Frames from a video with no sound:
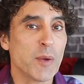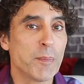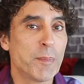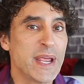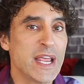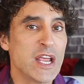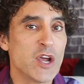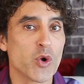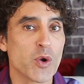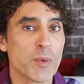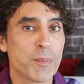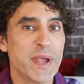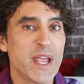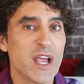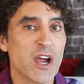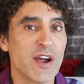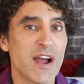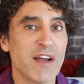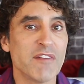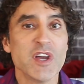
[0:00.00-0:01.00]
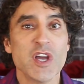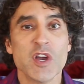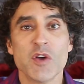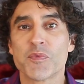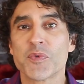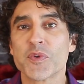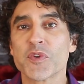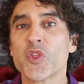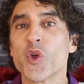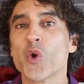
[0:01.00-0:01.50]
P or P R F.
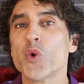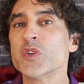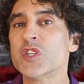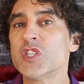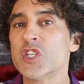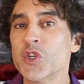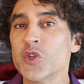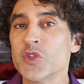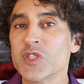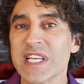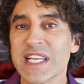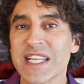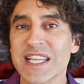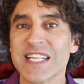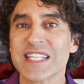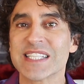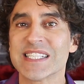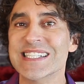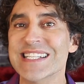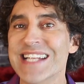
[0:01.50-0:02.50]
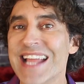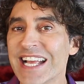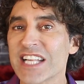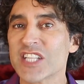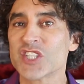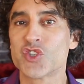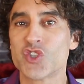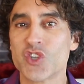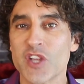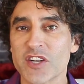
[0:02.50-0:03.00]
For those using this
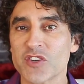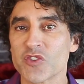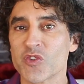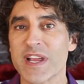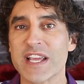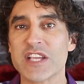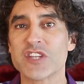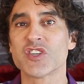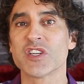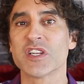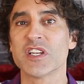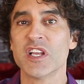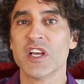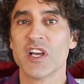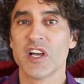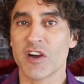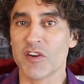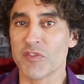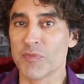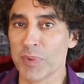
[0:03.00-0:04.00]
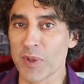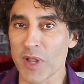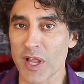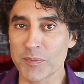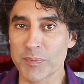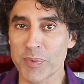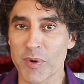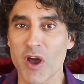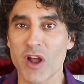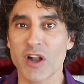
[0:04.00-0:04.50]
next generation of
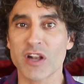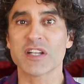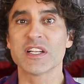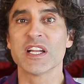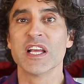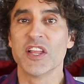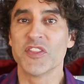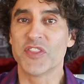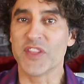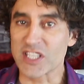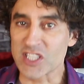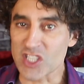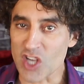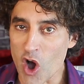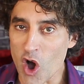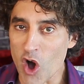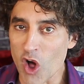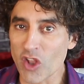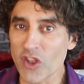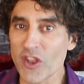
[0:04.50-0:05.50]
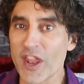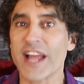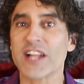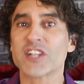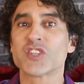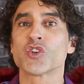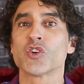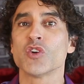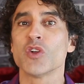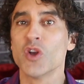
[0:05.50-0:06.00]
blood product that's all
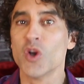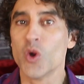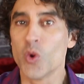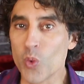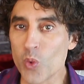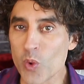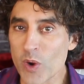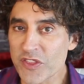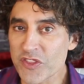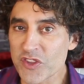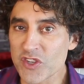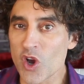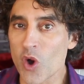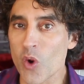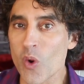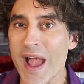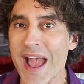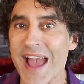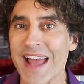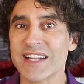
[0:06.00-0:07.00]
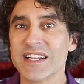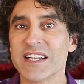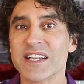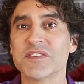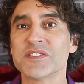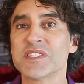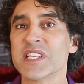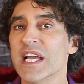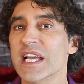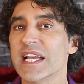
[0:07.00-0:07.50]
natural with no
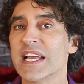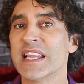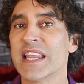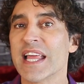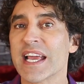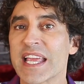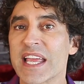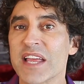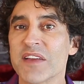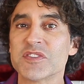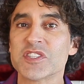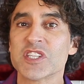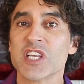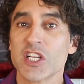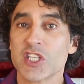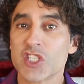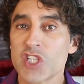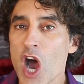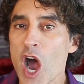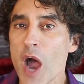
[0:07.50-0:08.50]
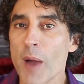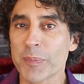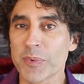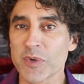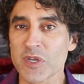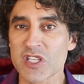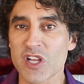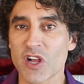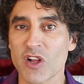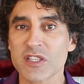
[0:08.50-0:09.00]
additives that gives top
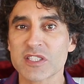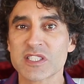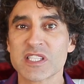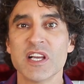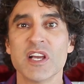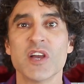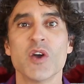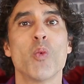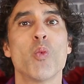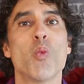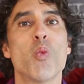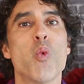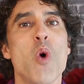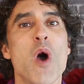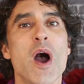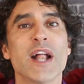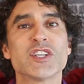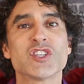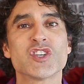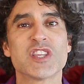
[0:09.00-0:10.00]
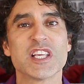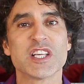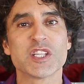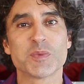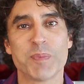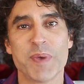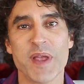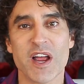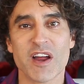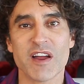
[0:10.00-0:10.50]
results, watch this
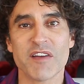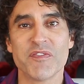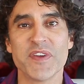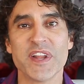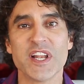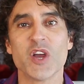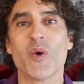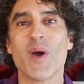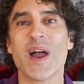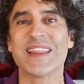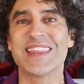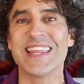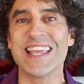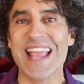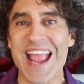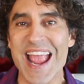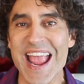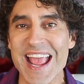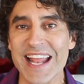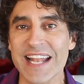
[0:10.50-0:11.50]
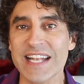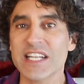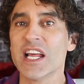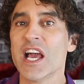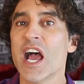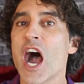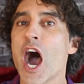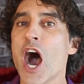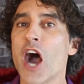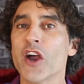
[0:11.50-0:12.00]
P R F video. At the end,
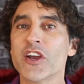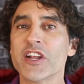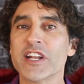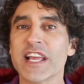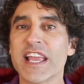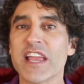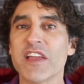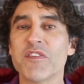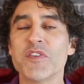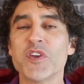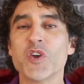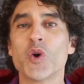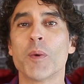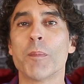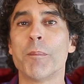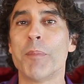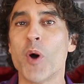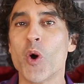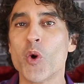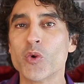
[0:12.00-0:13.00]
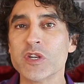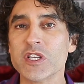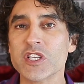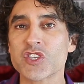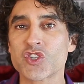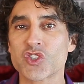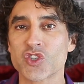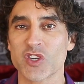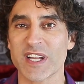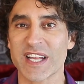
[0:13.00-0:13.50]
I'm gonna give you a bonus
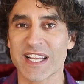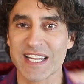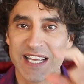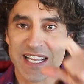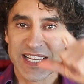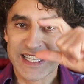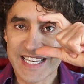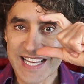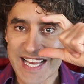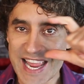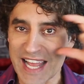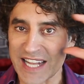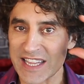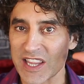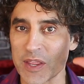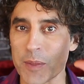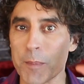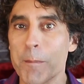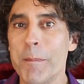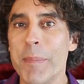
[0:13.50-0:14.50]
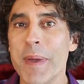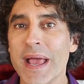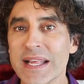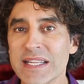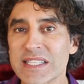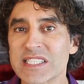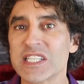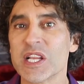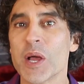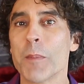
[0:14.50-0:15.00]
trick to get the
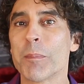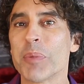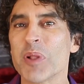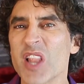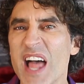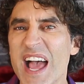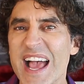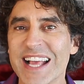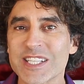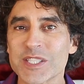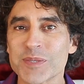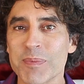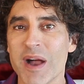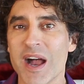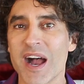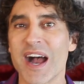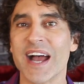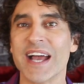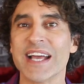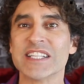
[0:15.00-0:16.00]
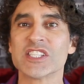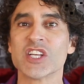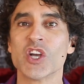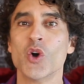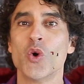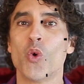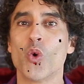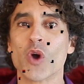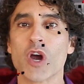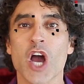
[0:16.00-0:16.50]
best plasma eyes
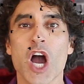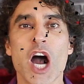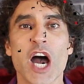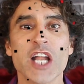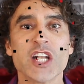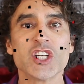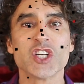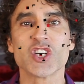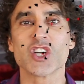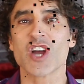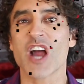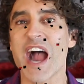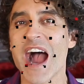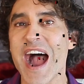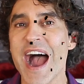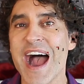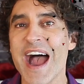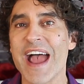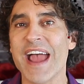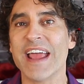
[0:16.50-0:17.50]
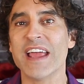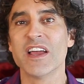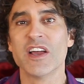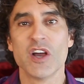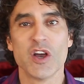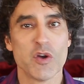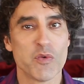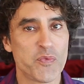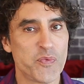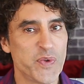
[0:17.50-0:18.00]
or under eye
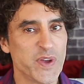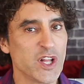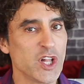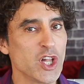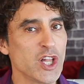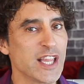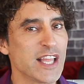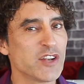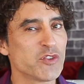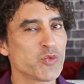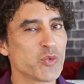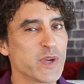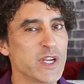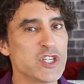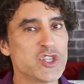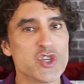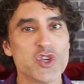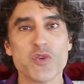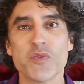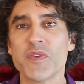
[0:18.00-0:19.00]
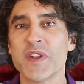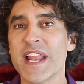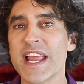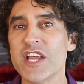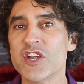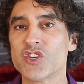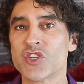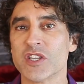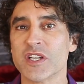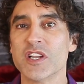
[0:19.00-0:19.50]
fill and
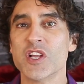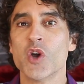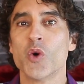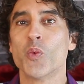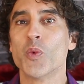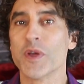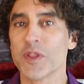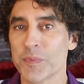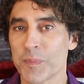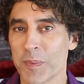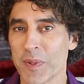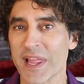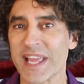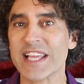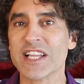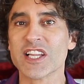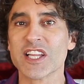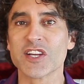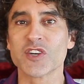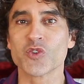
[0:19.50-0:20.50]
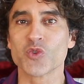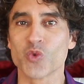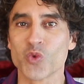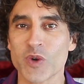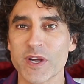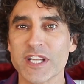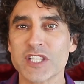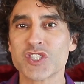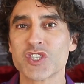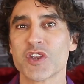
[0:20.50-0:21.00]
rejuvenation with platelet
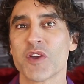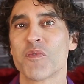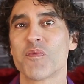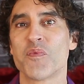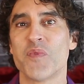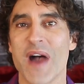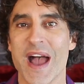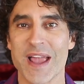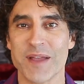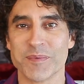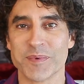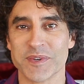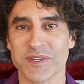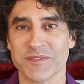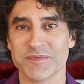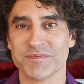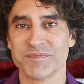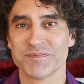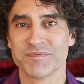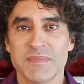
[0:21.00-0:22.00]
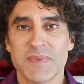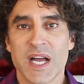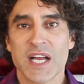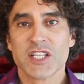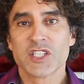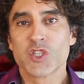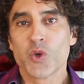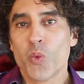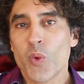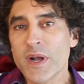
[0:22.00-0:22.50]
rich fibrin.
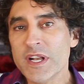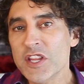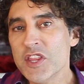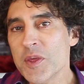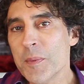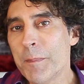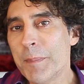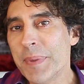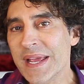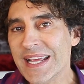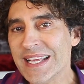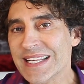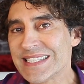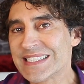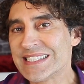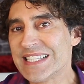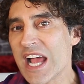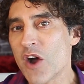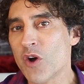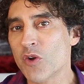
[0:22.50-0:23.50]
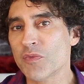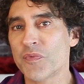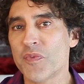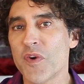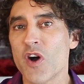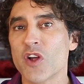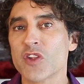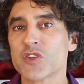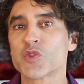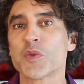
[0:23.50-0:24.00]
So one of the biggest
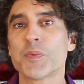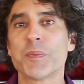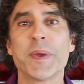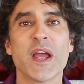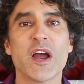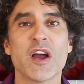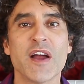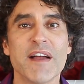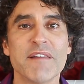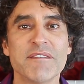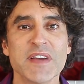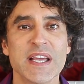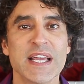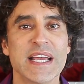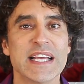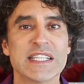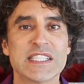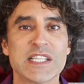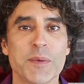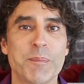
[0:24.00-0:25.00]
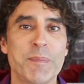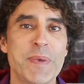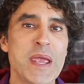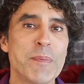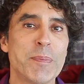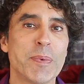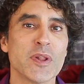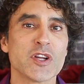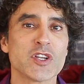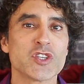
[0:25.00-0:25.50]
downfalls with P R F is that
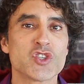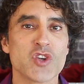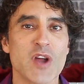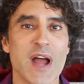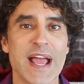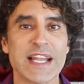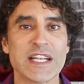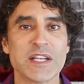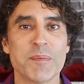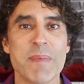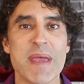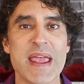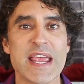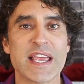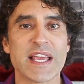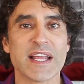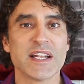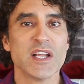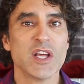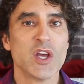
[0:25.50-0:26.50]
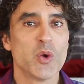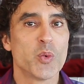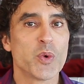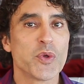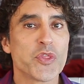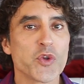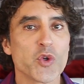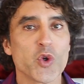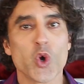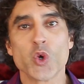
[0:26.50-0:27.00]
people are trying to make it with
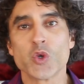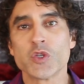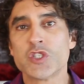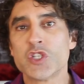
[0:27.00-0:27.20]
their own